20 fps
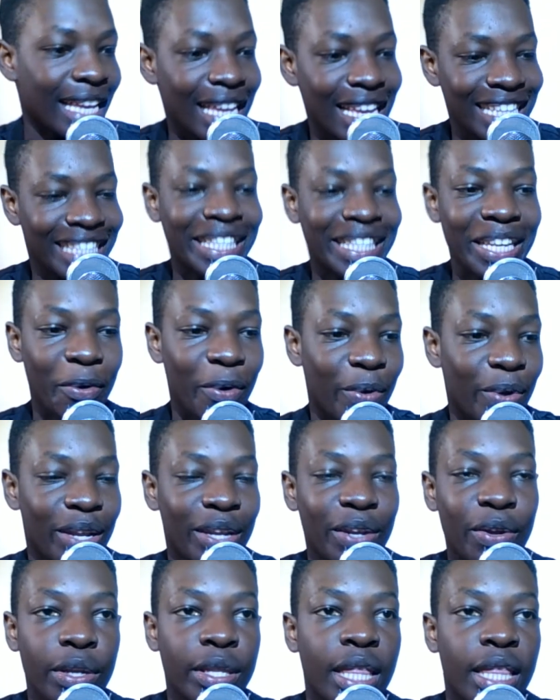is the, you
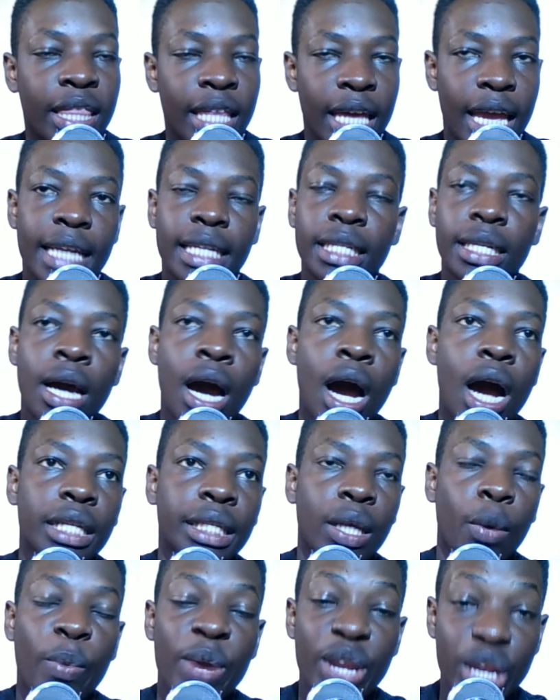know, the, the Eden
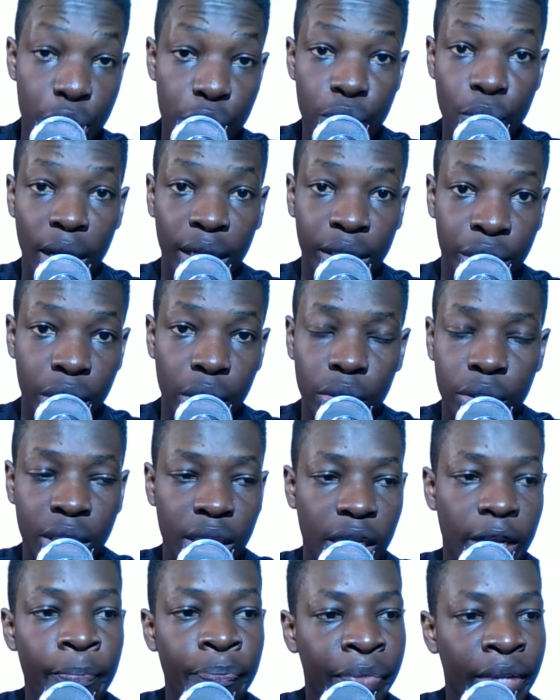Hazard we knew at
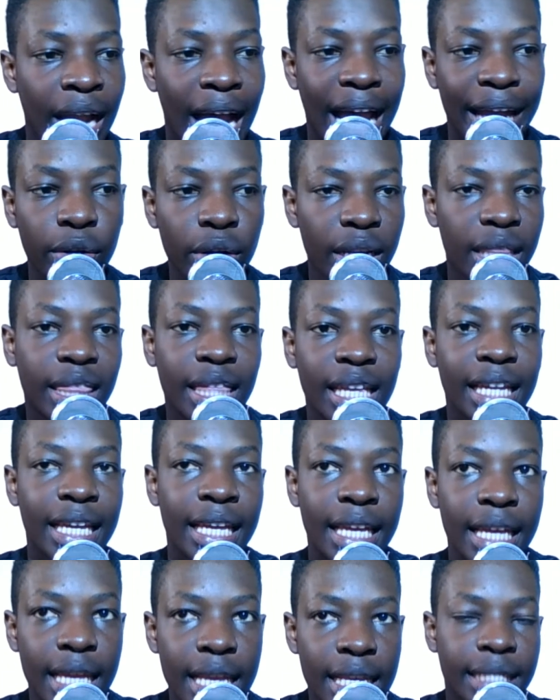Chelsea. I don't think
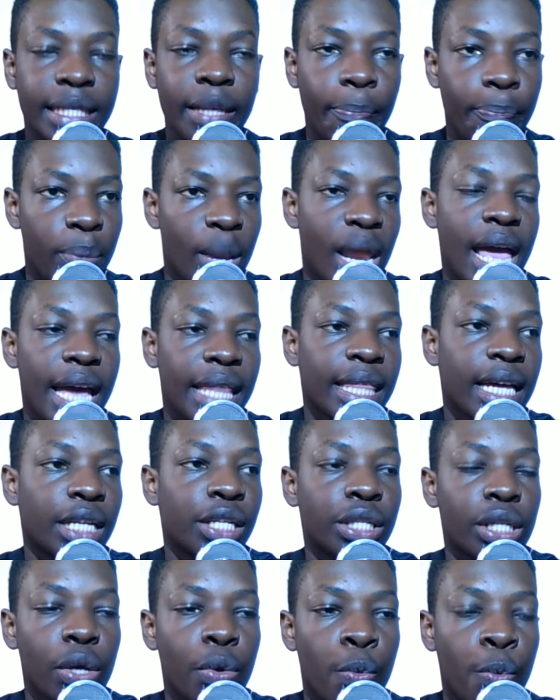he is the player
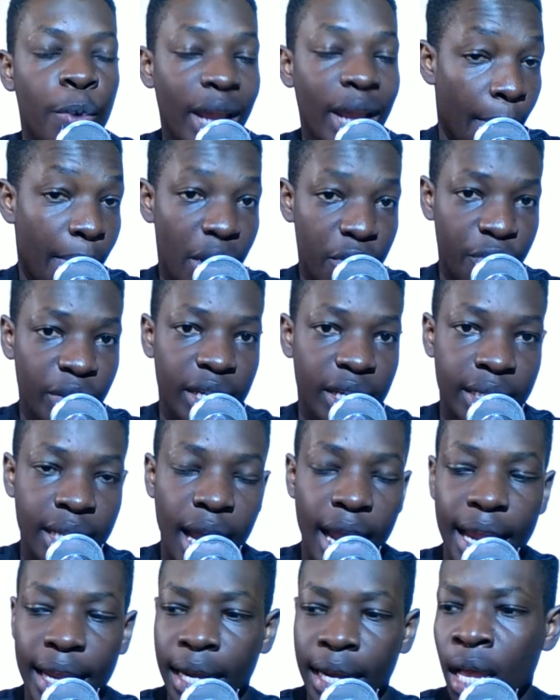that Real Madrid
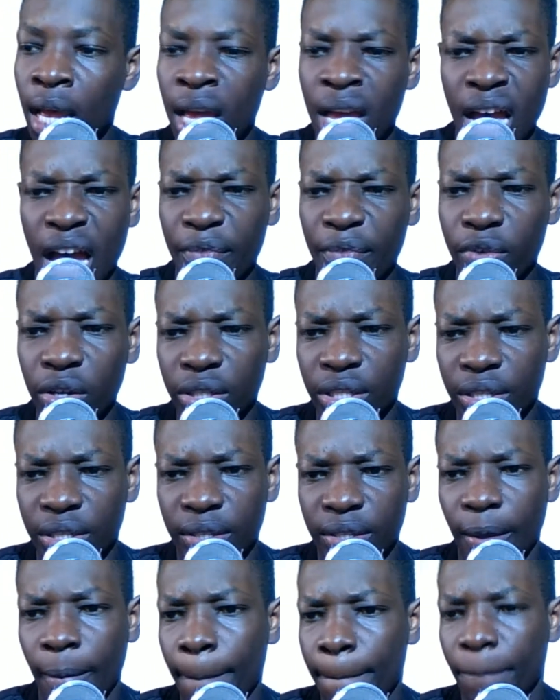signed. Of
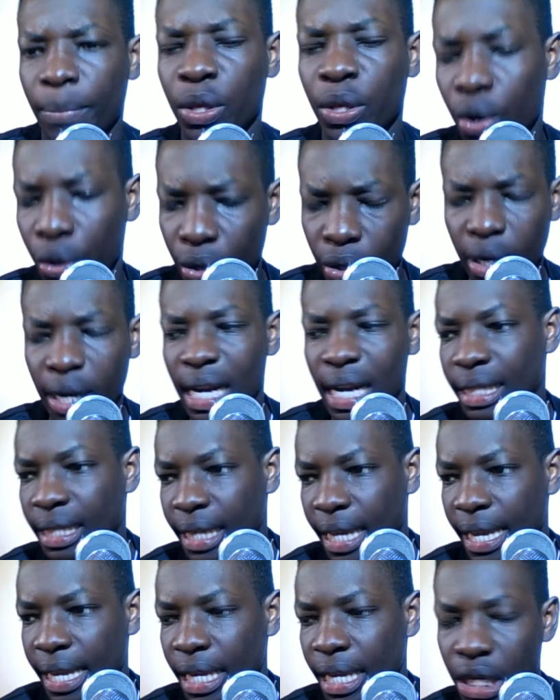course, you know, you're going to
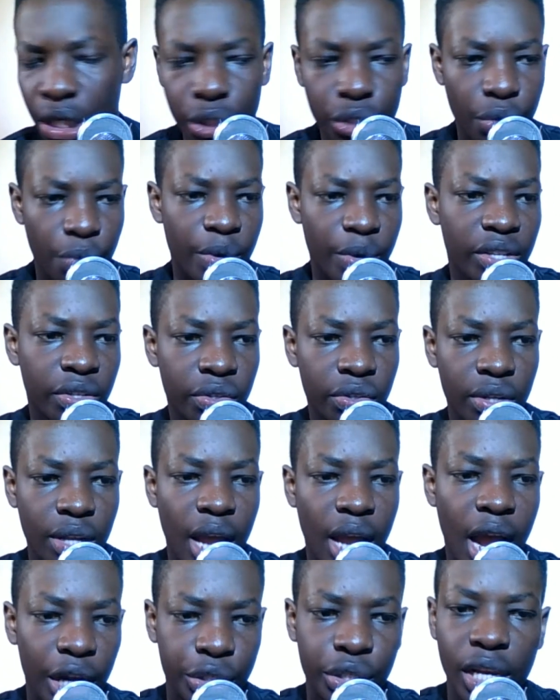say injuries
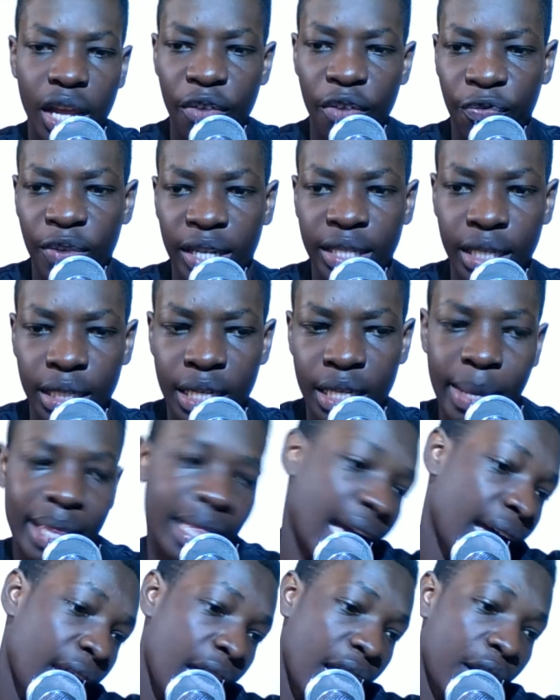actually affected him. And,
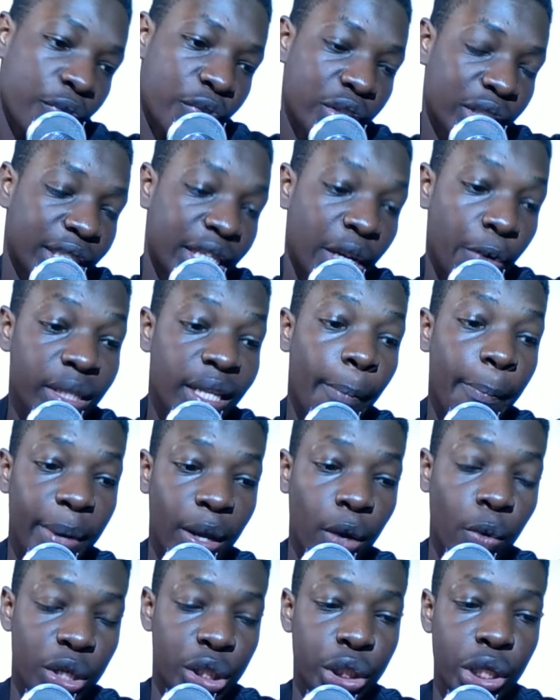and of course, there is a big
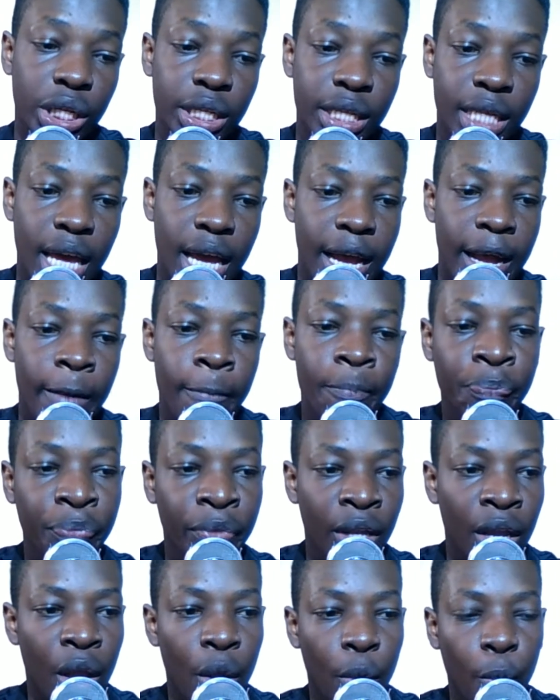question there.
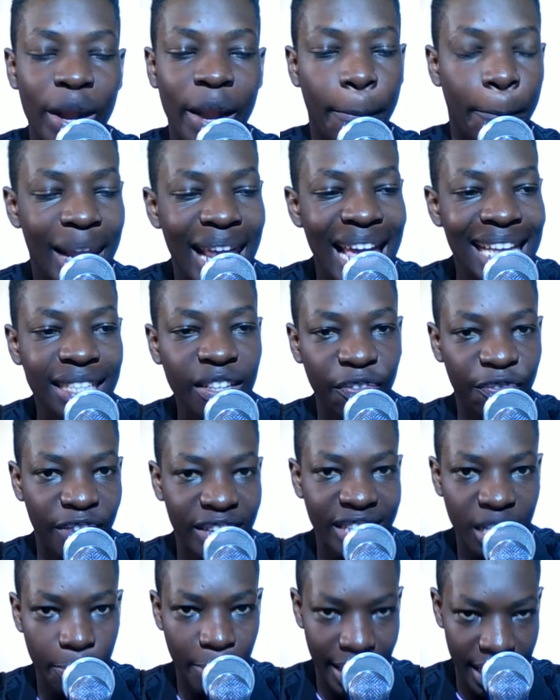When a player is
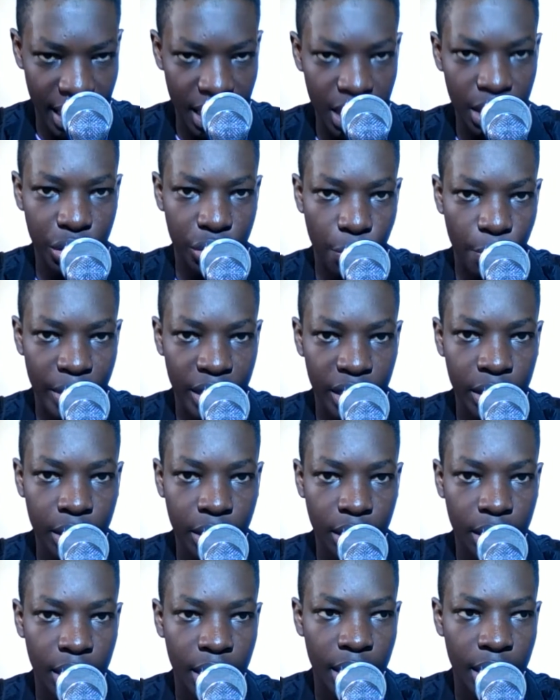affected by injuries,